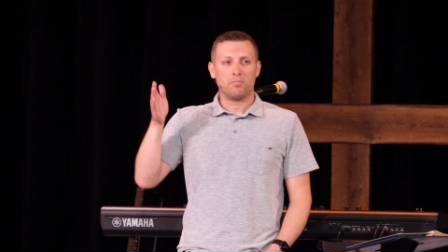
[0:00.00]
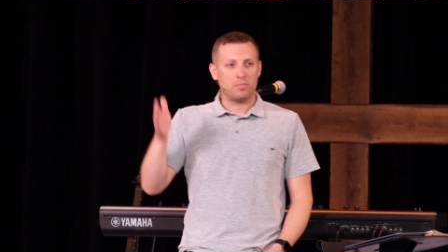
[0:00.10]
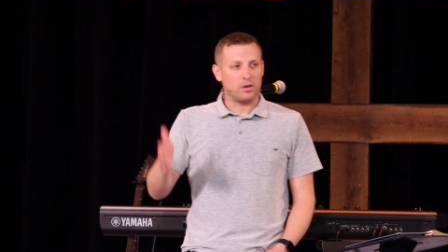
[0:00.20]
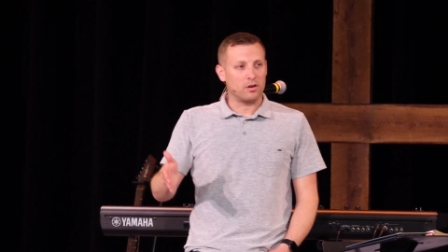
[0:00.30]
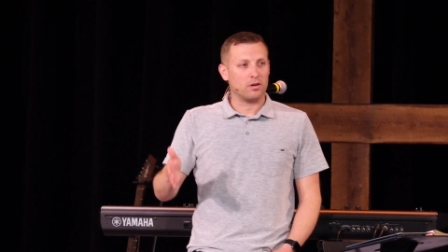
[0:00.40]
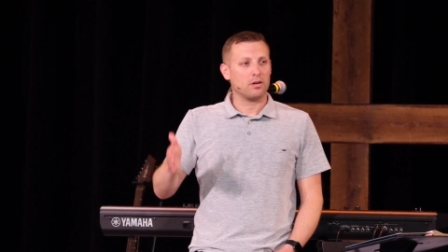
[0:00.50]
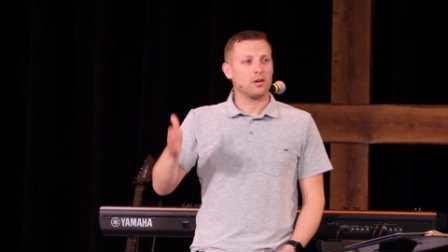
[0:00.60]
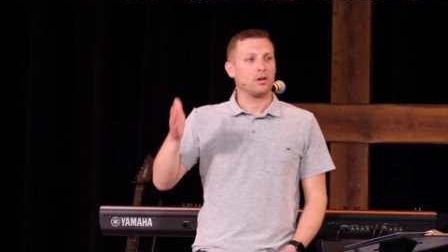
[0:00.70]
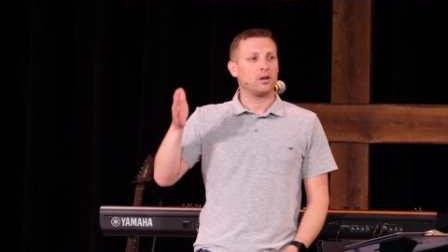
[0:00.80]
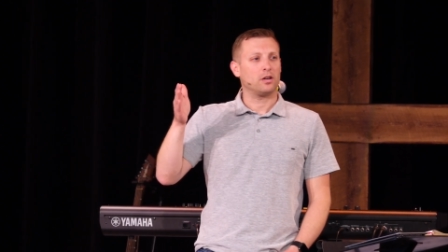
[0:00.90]

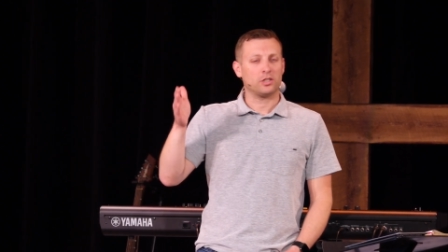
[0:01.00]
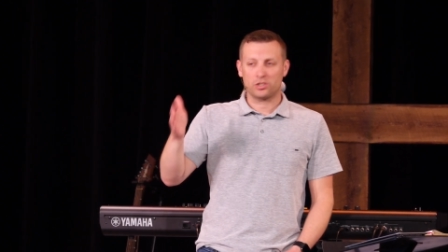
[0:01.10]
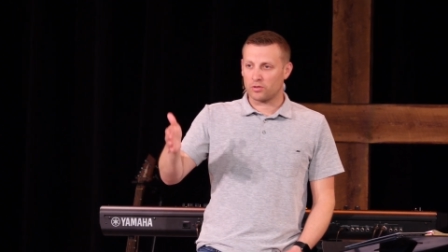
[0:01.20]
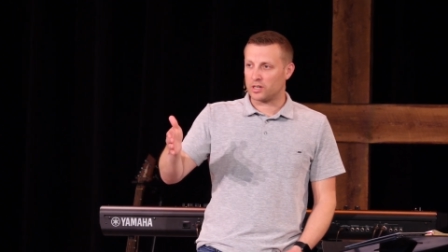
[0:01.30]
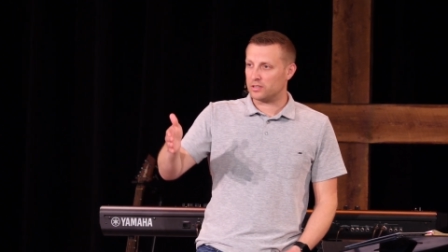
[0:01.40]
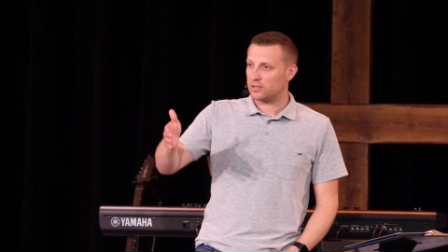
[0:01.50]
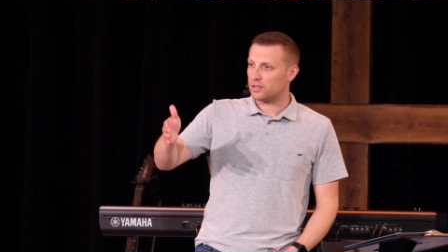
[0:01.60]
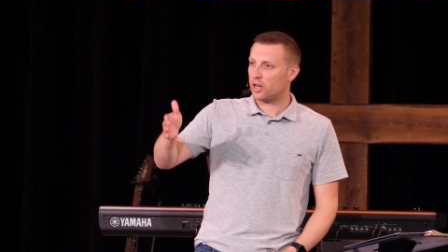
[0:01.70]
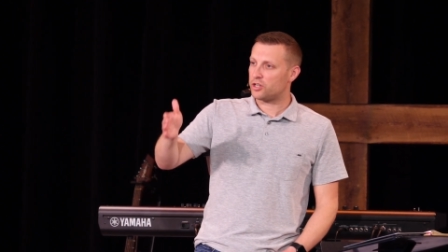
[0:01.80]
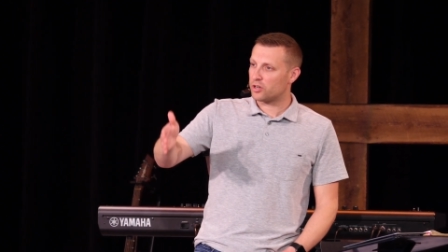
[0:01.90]
pure
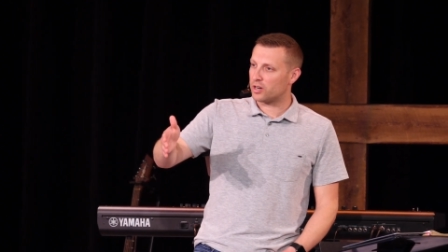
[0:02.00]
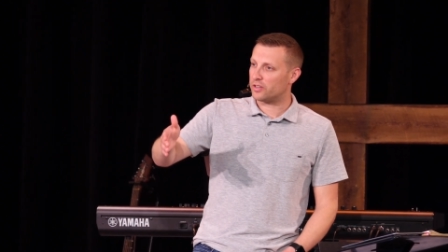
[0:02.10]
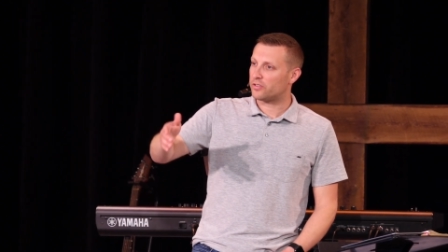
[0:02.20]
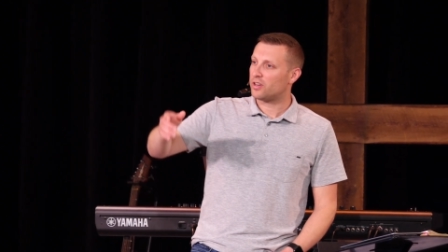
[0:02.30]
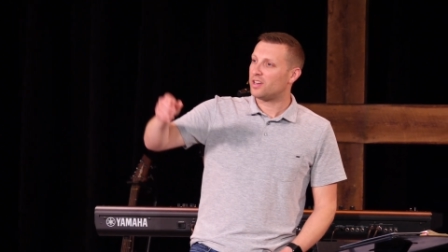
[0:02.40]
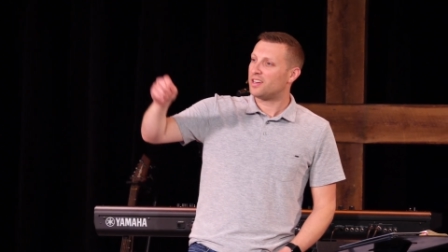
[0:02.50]
assurance.